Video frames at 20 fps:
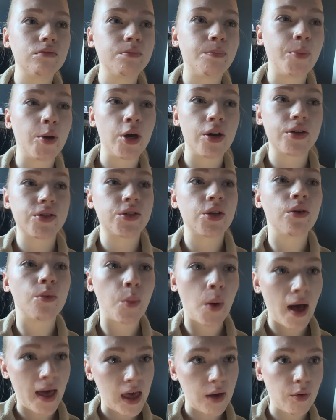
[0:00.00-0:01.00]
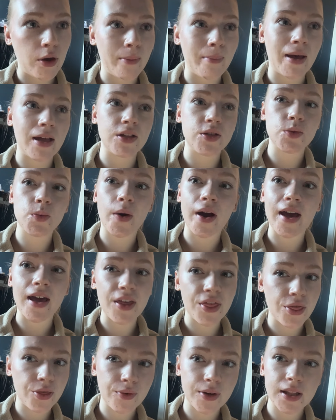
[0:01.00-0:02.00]
books, so YA romance, YA
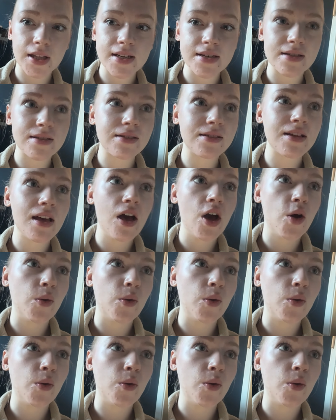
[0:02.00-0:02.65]
thrillers.